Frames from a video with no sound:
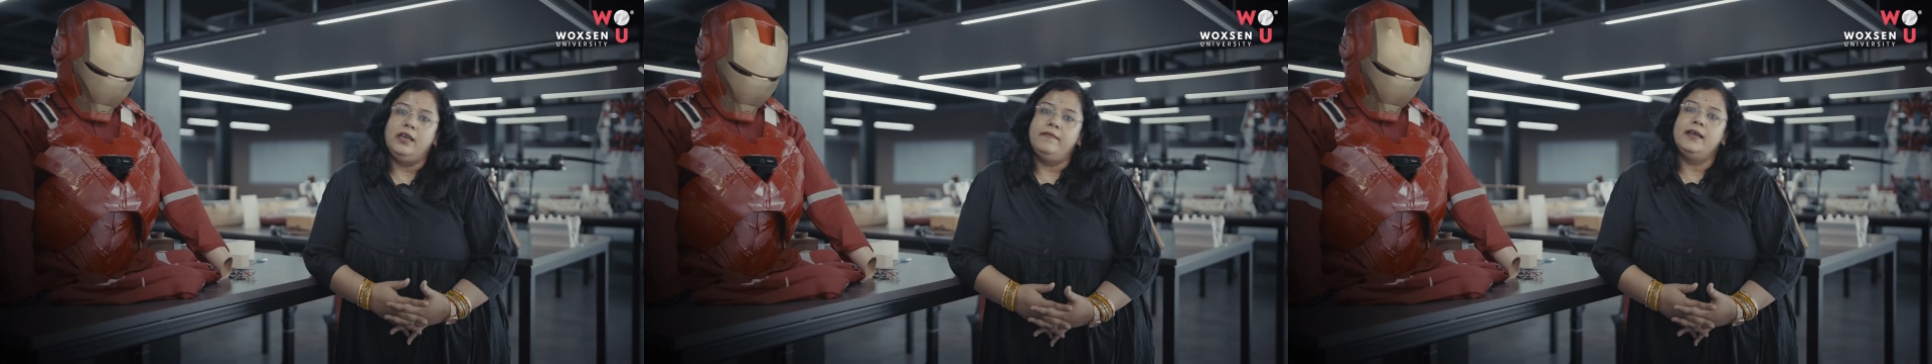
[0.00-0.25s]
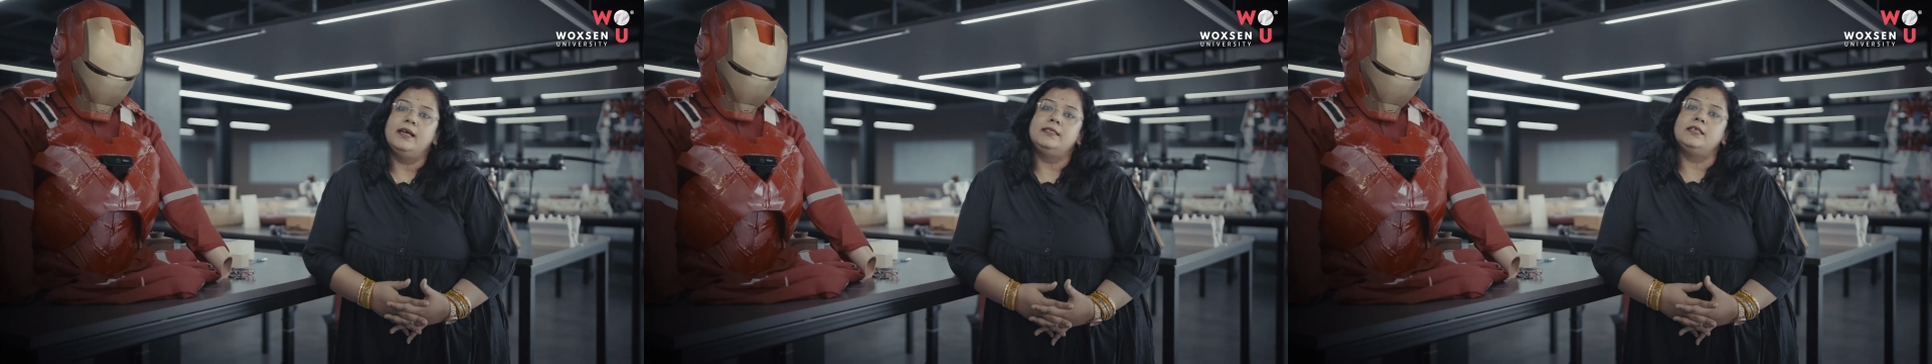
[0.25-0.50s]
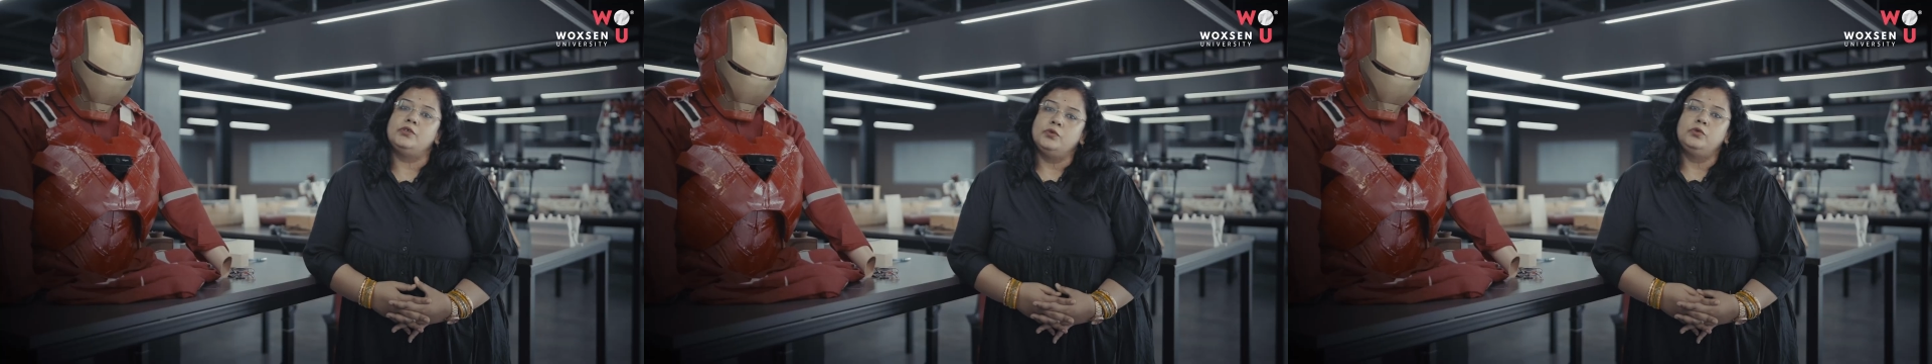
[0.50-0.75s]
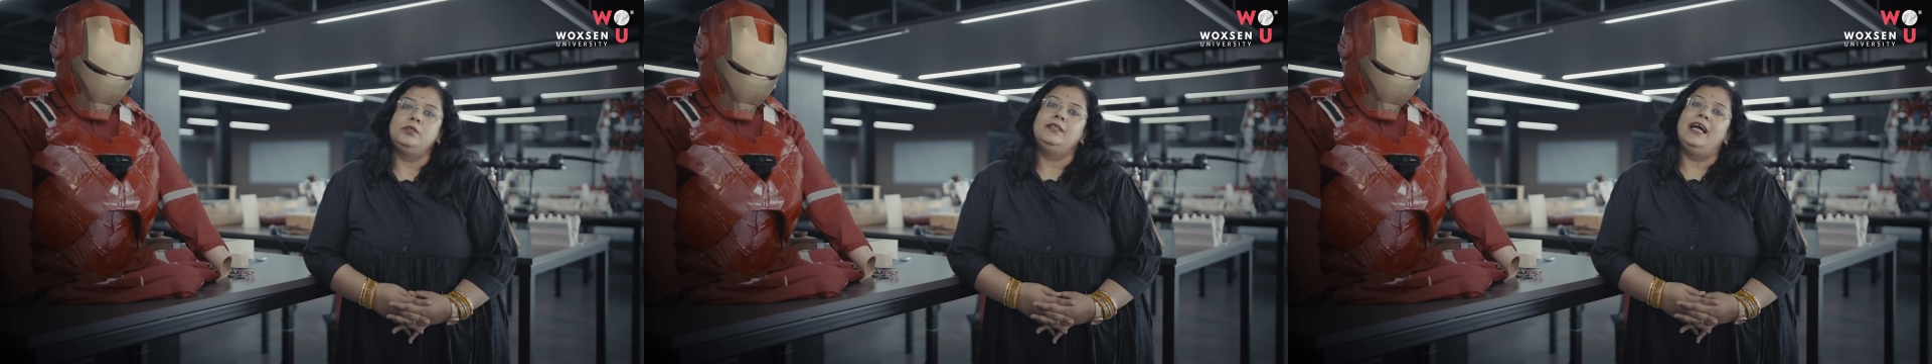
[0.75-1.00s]
giving us a
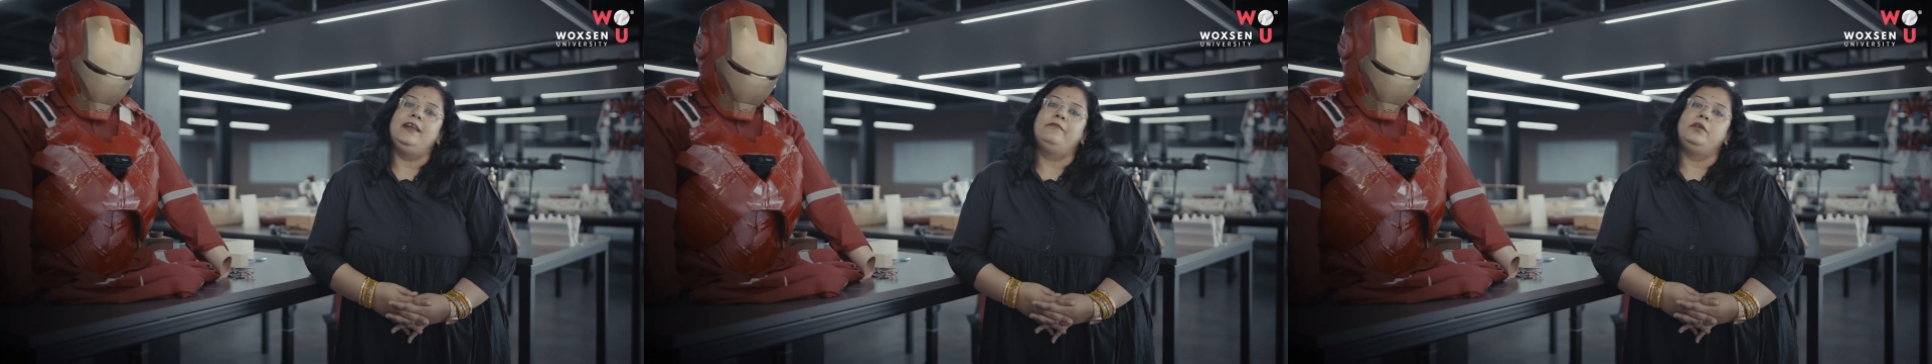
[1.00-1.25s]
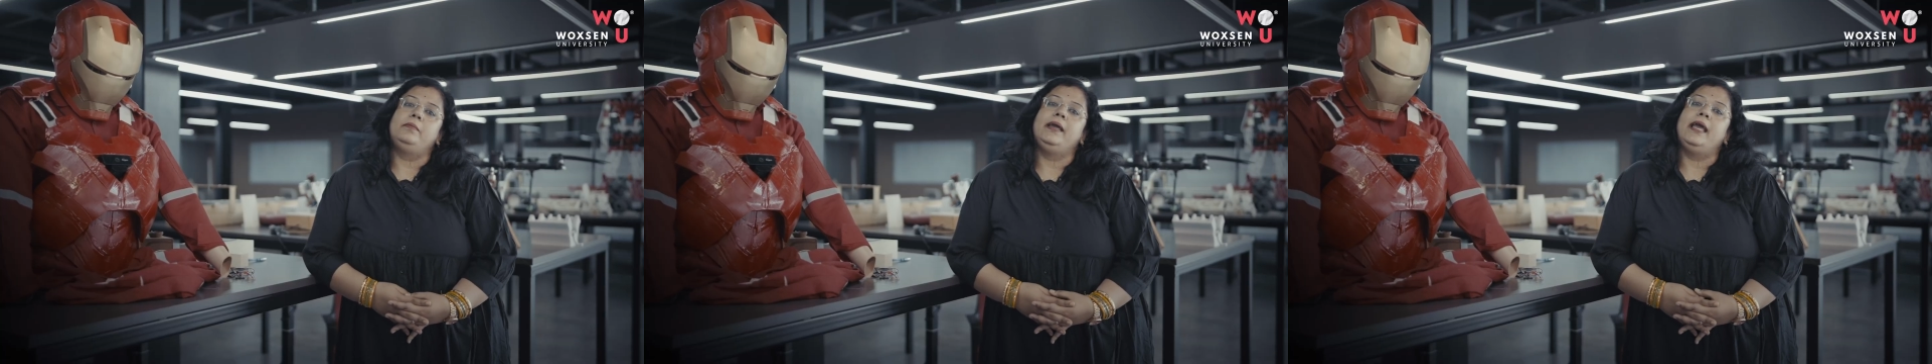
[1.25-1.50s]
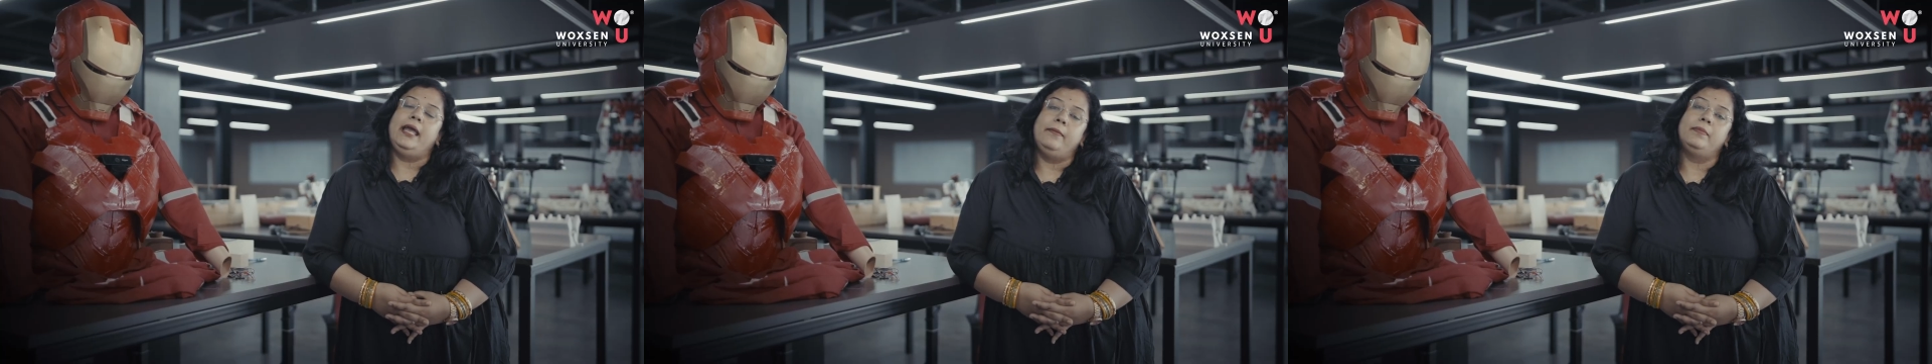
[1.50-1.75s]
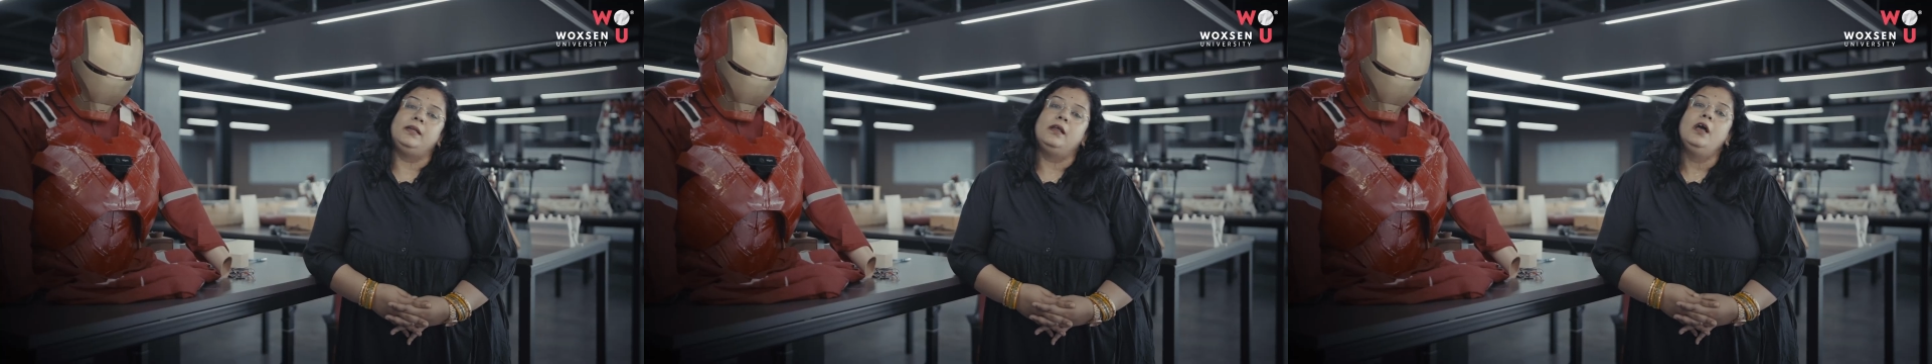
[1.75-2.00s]
suit that will be
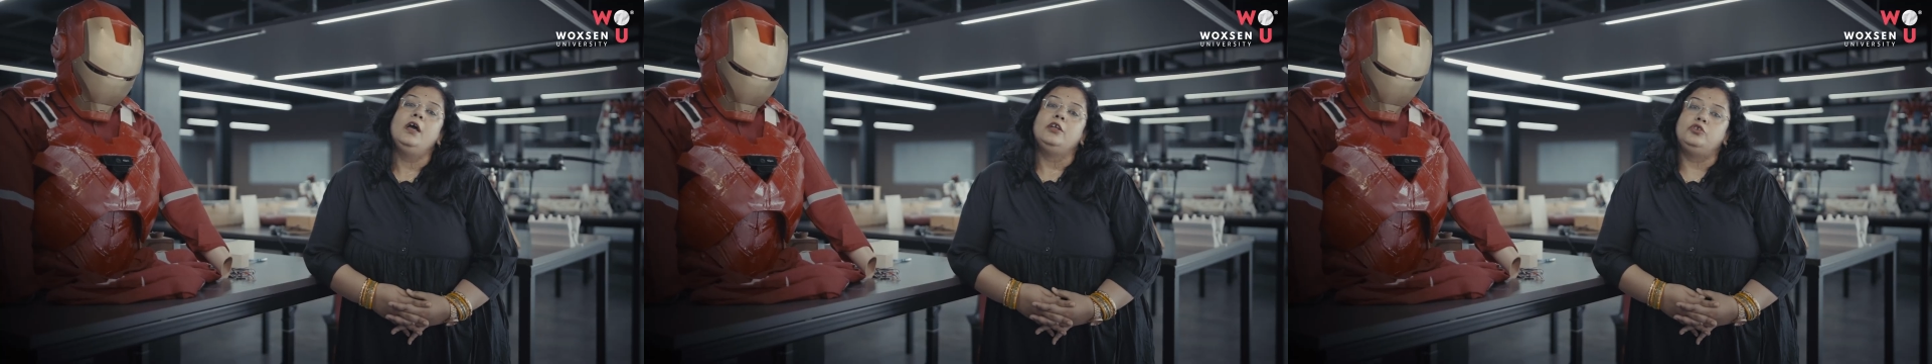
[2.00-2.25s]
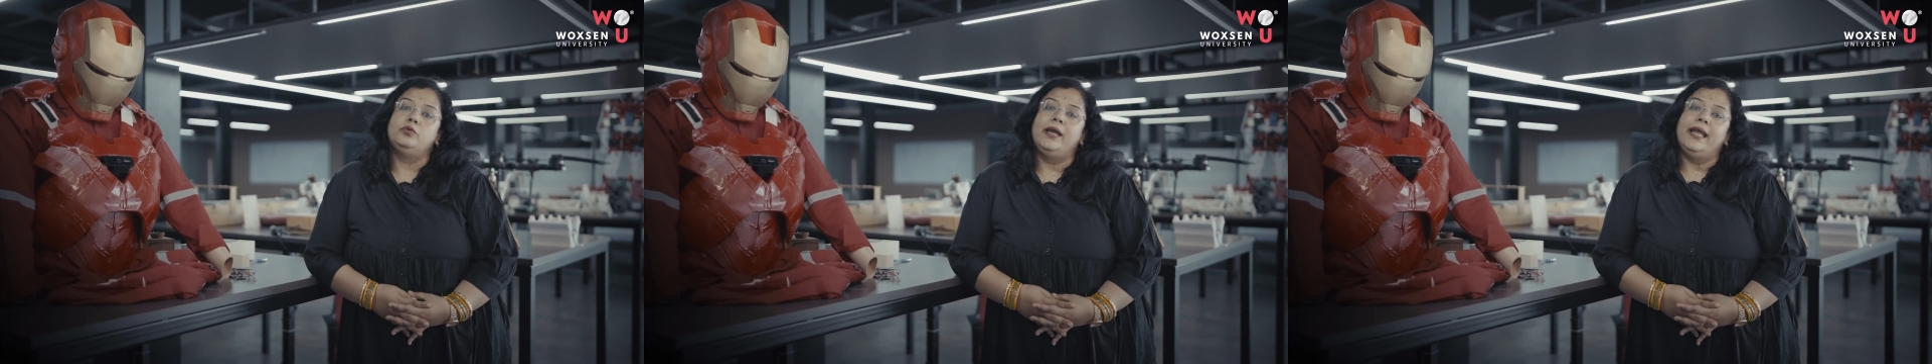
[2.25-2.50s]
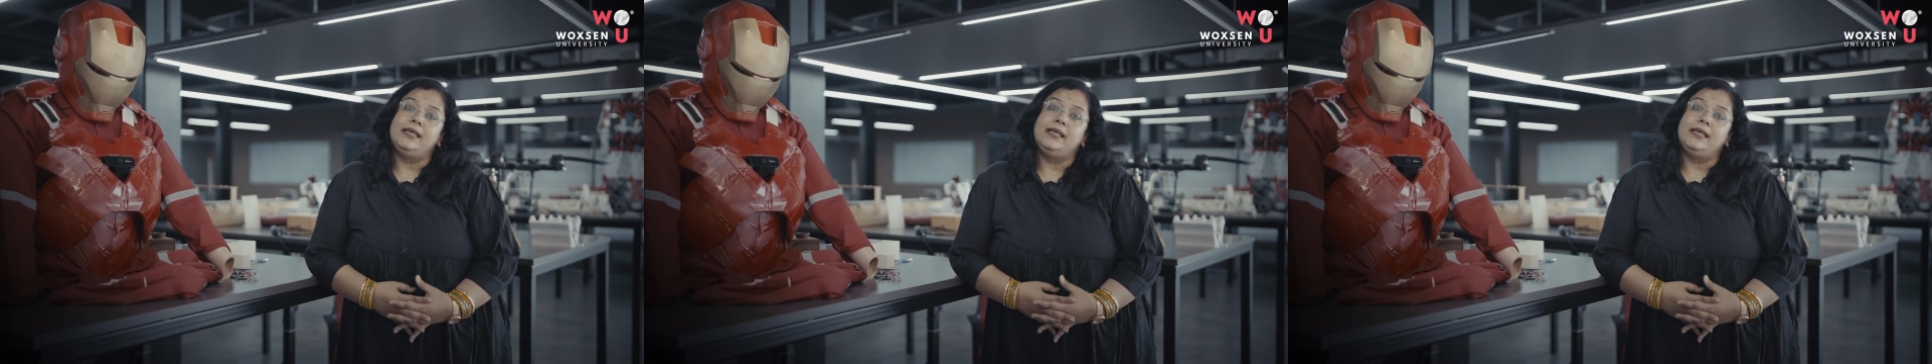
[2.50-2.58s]
able to